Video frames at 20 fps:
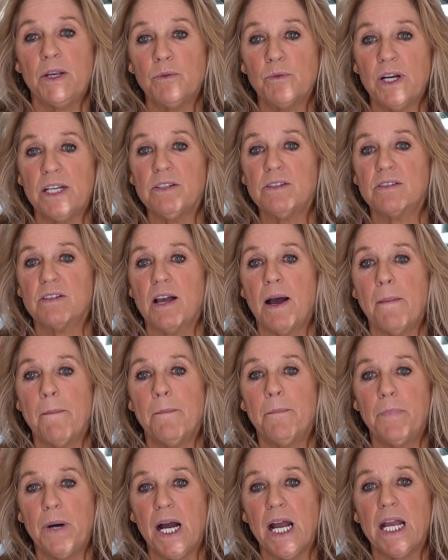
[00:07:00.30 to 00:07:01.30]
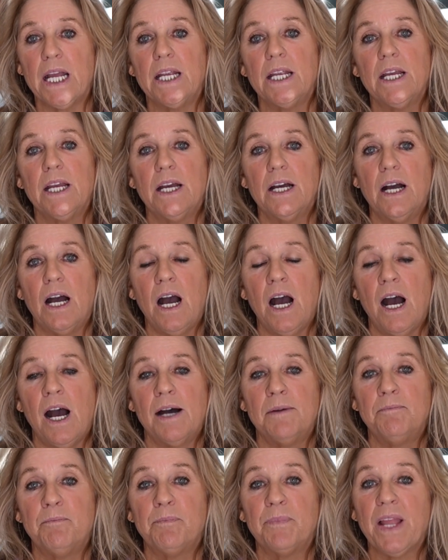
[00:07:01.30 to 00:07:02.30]
and rent some, but
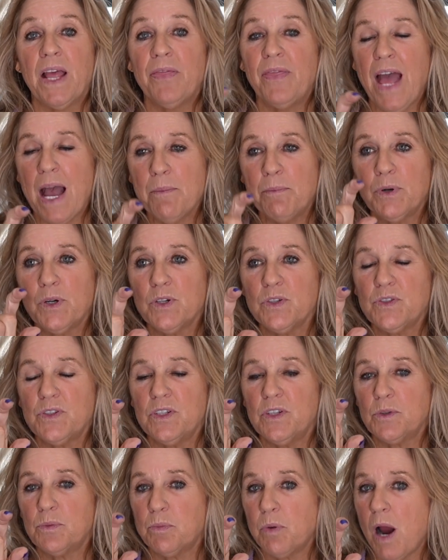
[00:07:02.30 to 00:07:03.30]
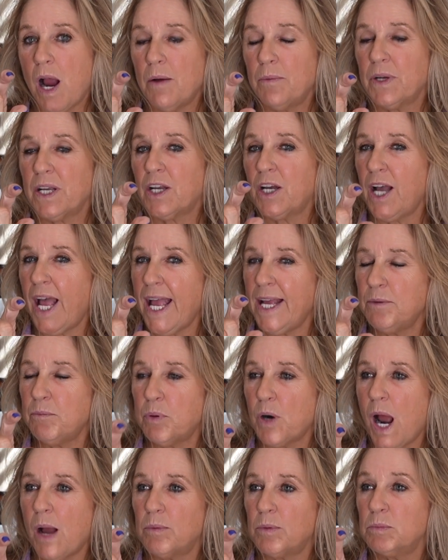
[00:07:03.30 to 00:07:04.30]
that person can
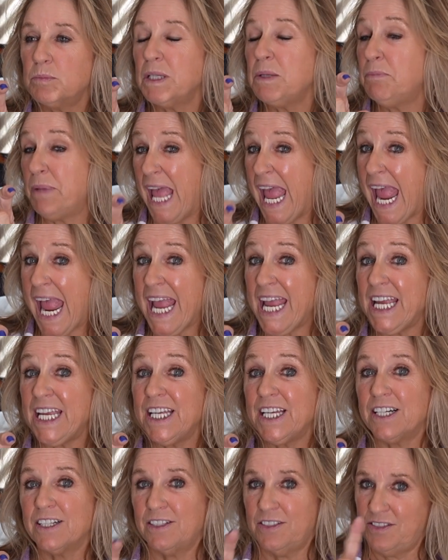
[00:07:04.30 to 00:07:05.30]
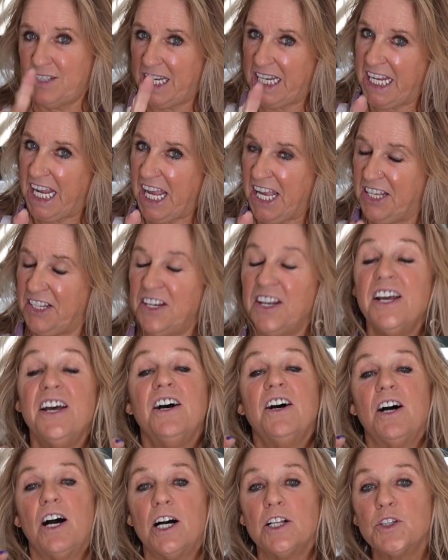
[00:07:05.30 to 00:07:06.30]
probably pay, I say can,
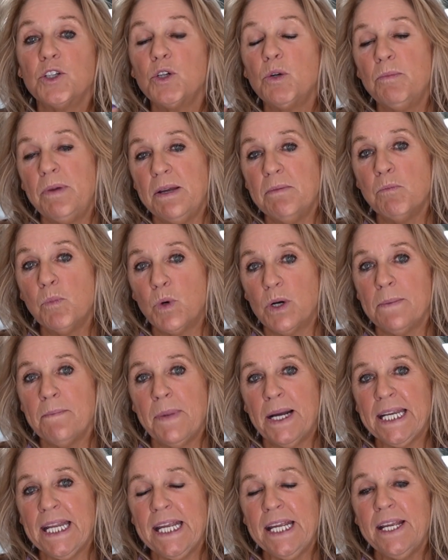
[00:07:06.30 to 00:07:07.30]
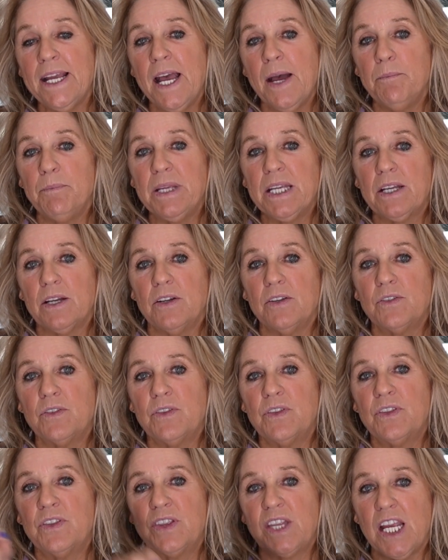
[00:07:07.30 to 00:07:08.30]
a little bit more money because
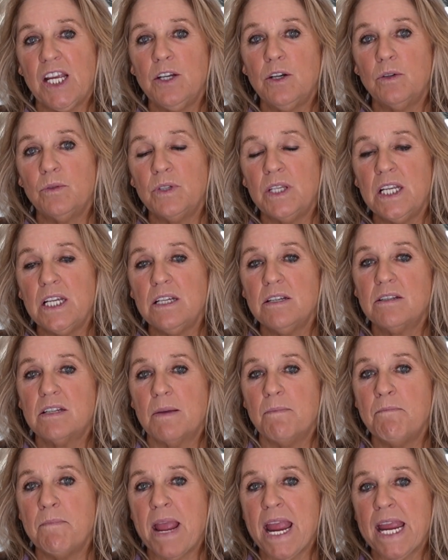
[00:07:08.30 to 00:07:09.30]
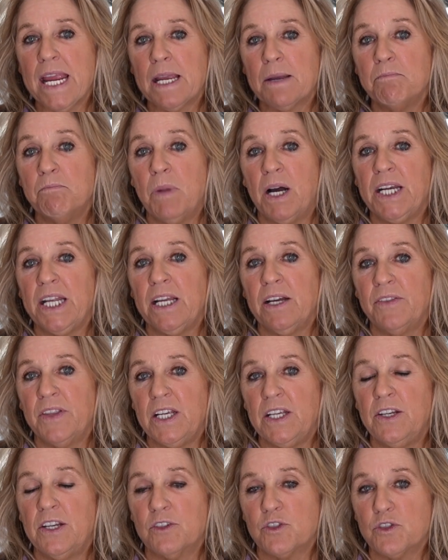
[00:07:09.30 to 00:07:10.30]
they don't need to make money on
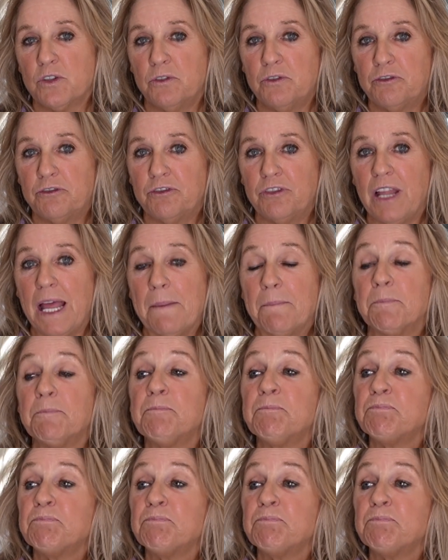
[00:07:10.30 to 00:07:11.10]
the initial flip.